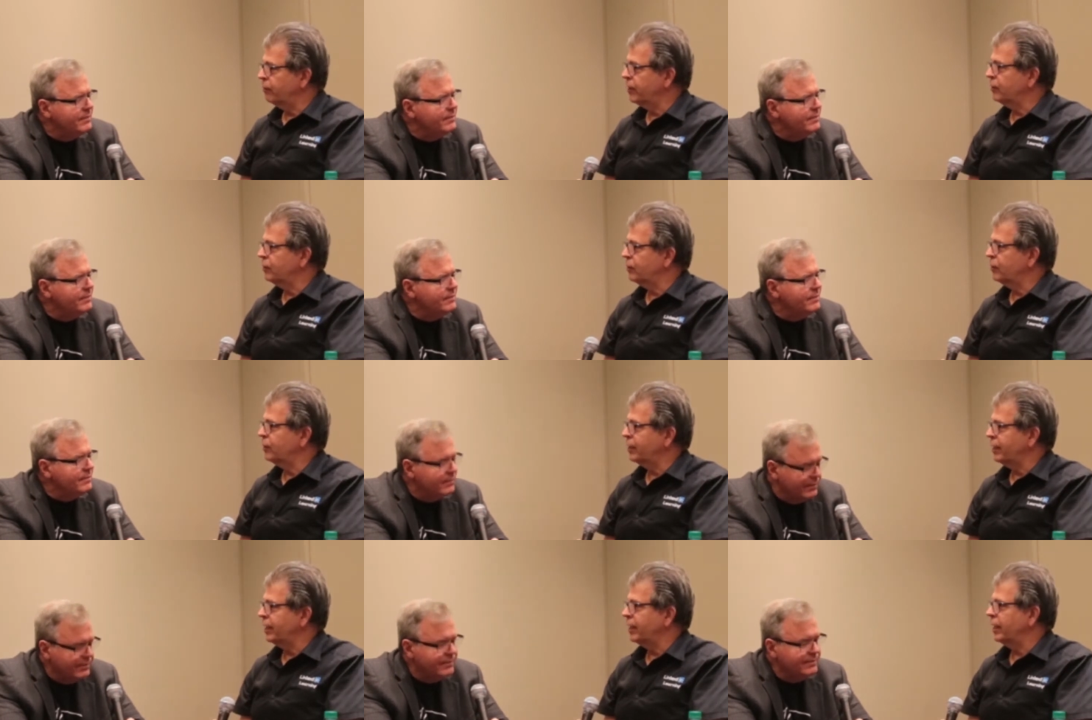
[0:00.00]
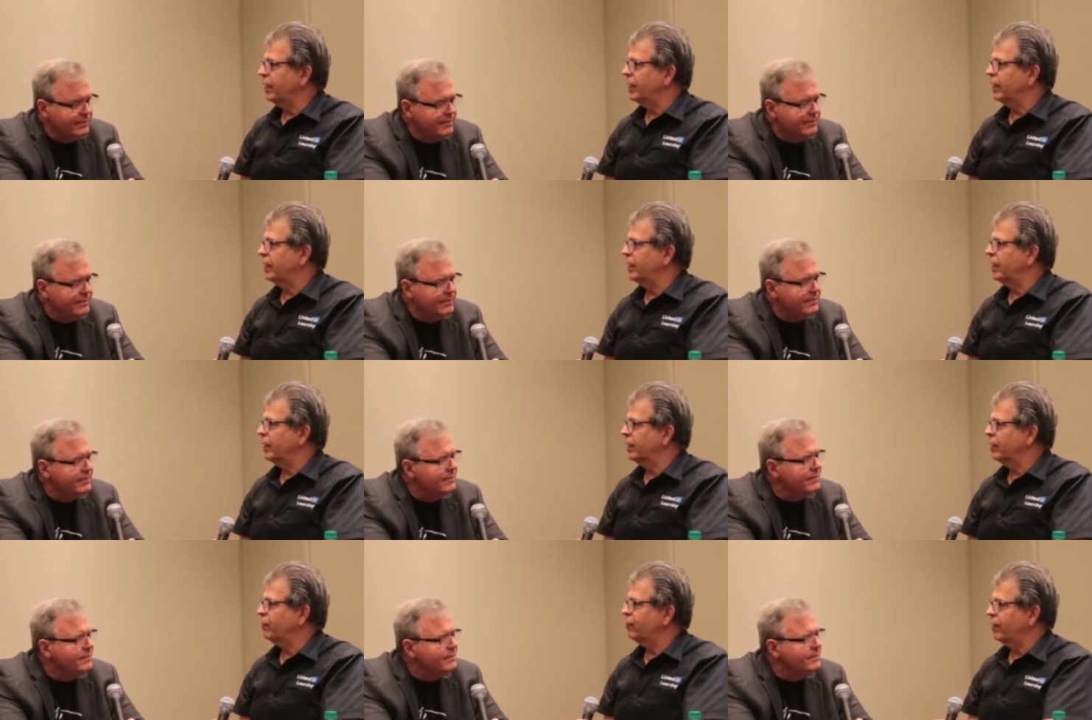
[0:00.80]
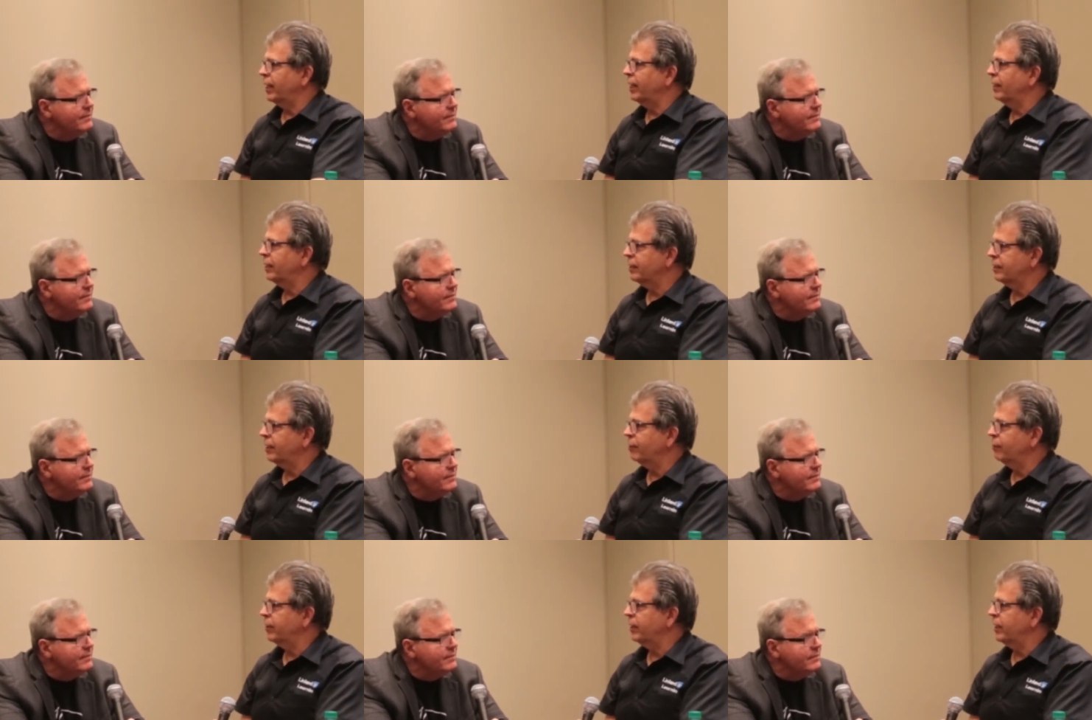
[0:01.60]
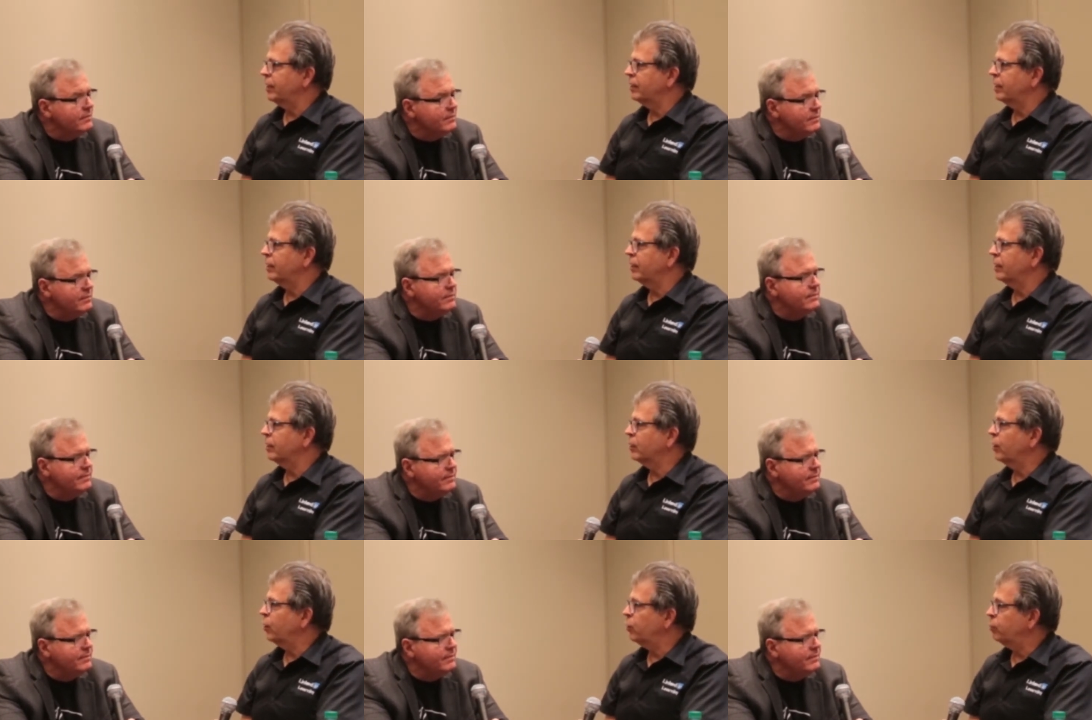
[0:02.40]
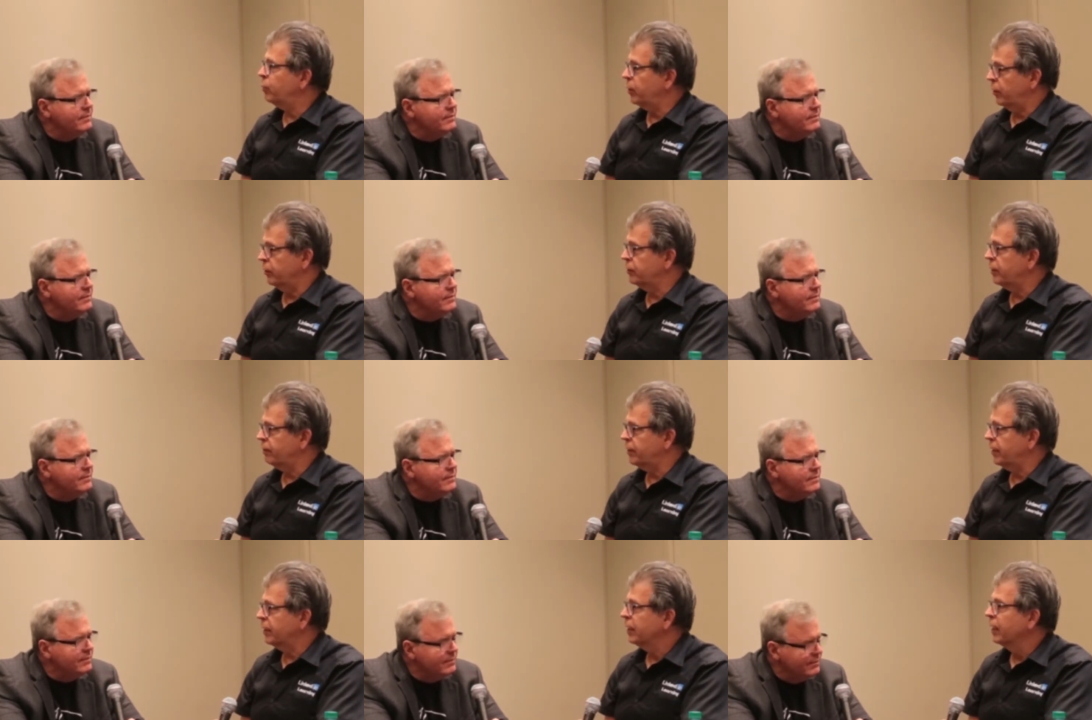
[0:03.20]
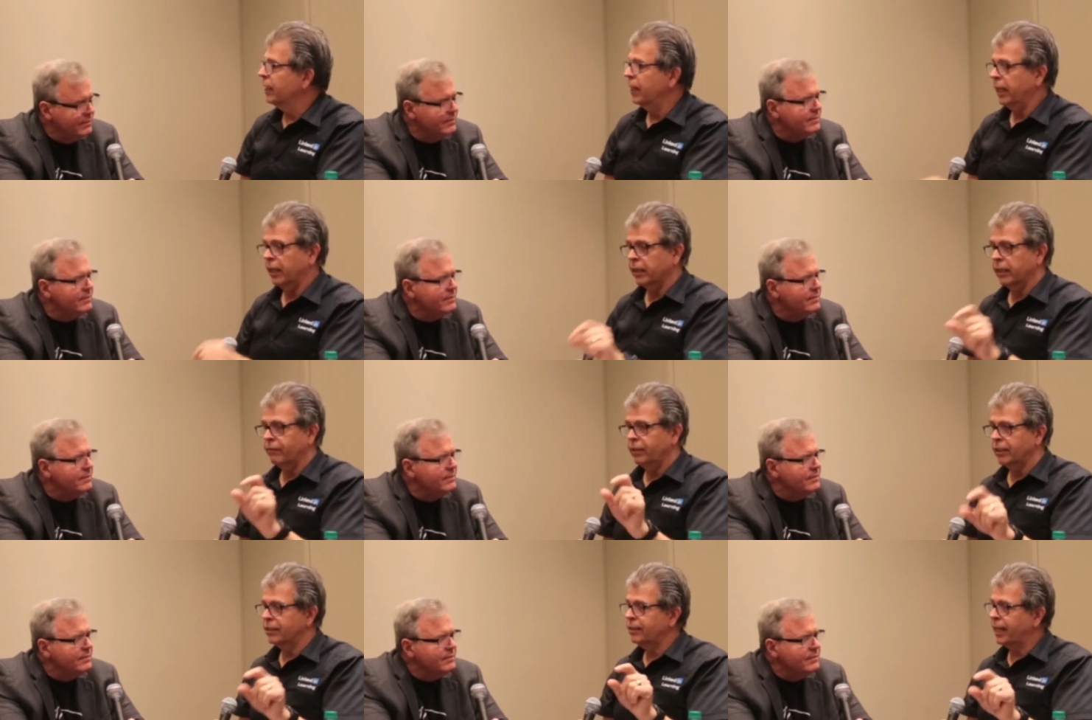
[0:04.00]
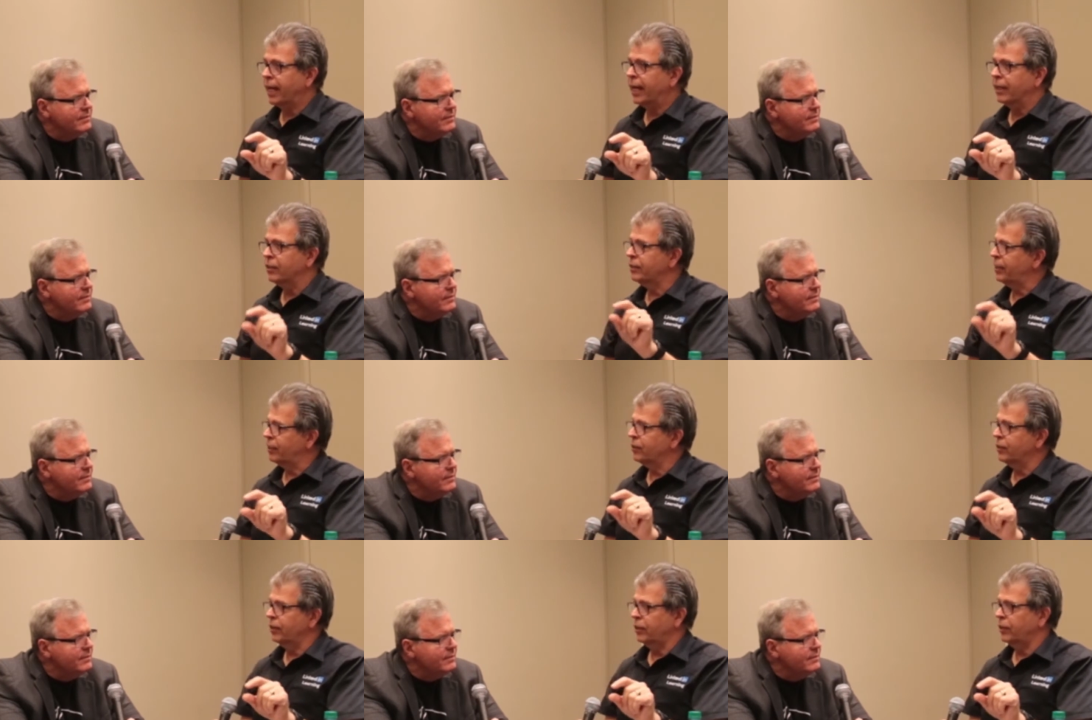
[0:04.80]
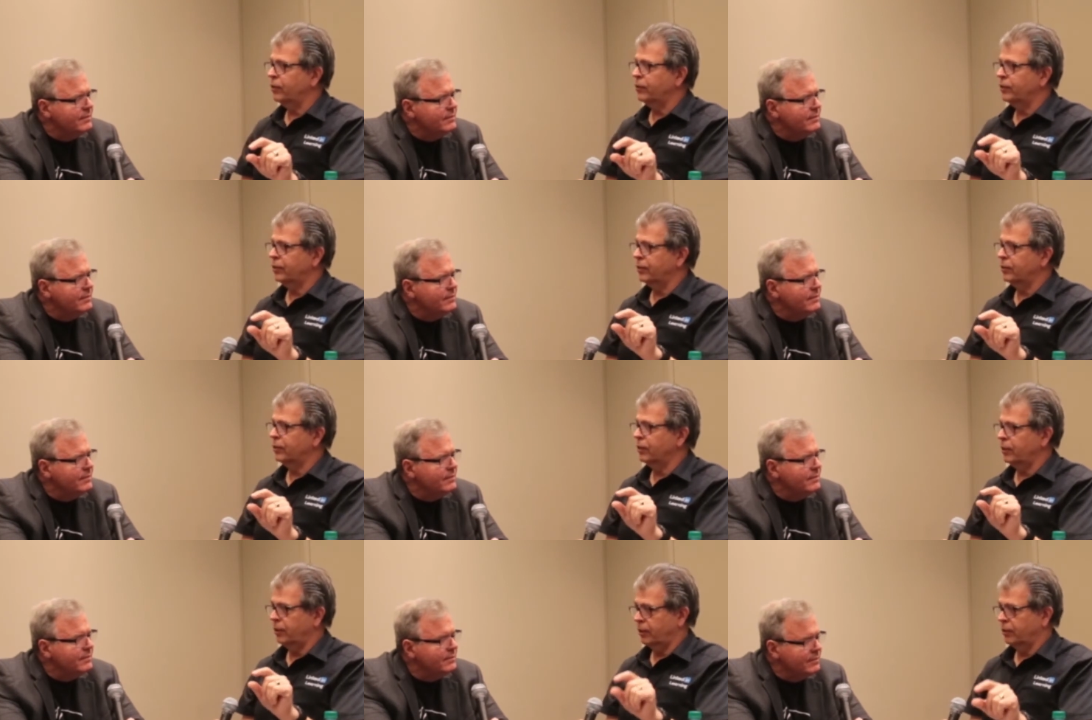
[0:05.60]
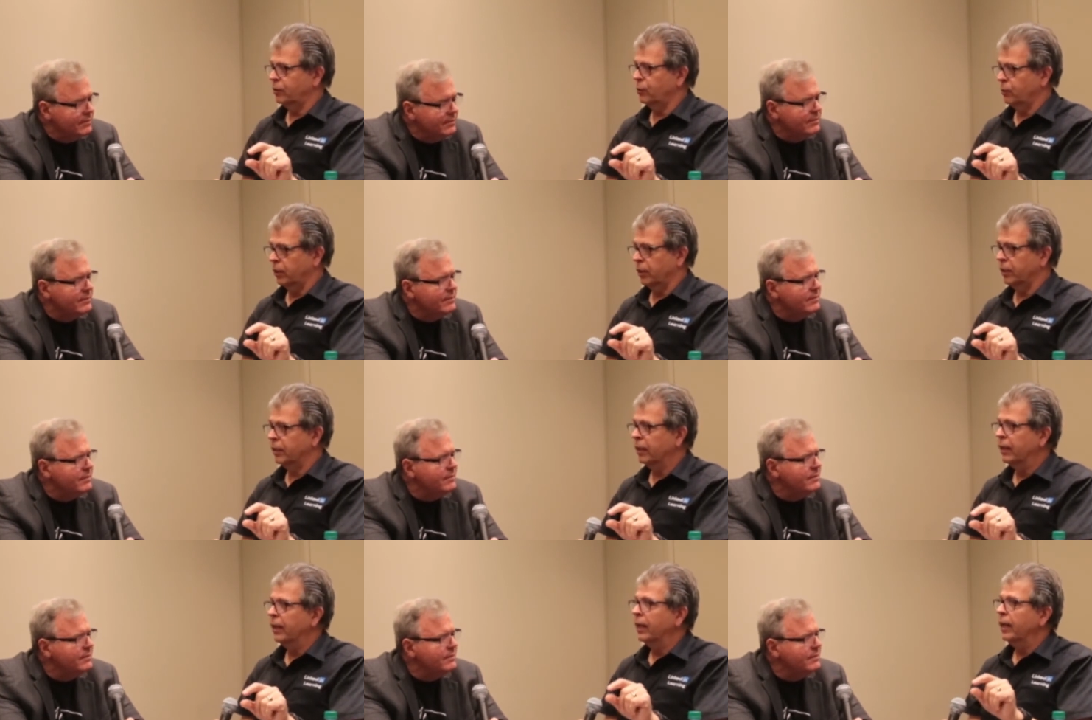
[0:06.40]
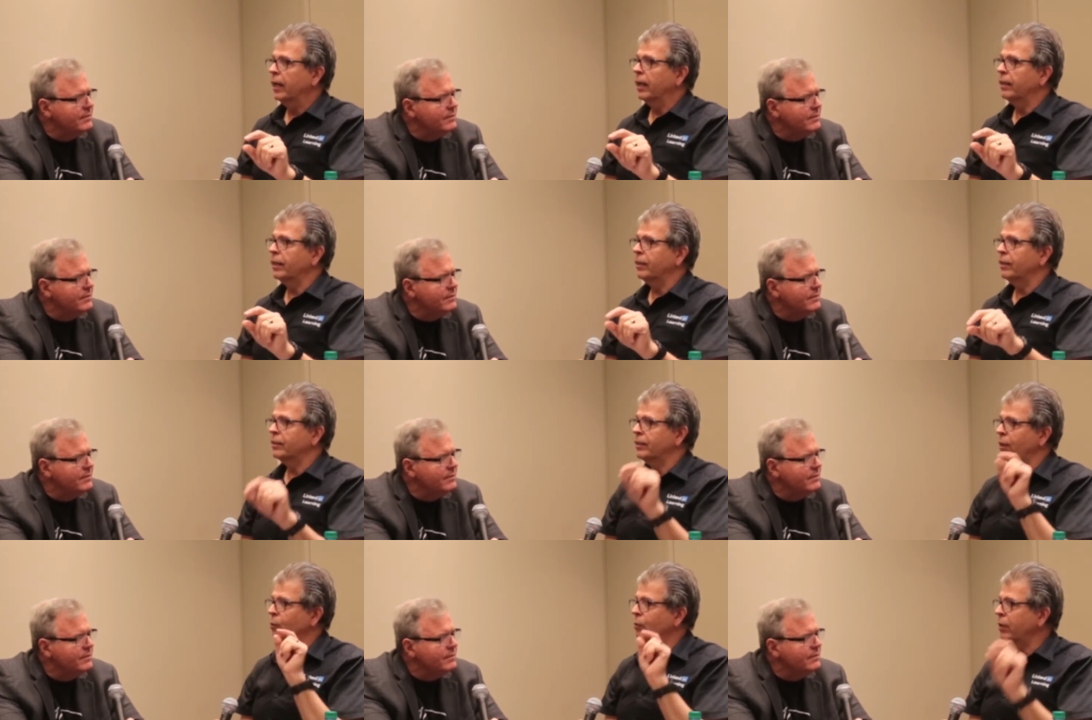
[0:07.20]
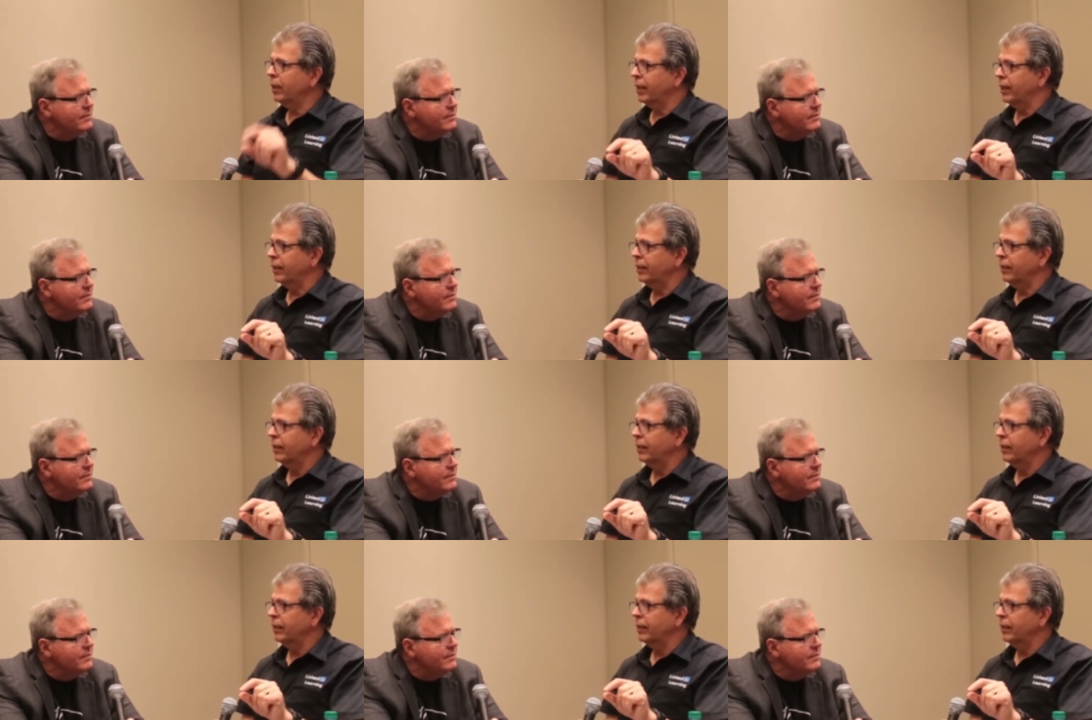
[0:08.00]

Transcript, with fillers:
Speaker 1: fences you need, and it can find the assemblies, and mm. the hmm. code builds everything, and it'll give you a status, yes or no, is this, does this work? And then you can say run,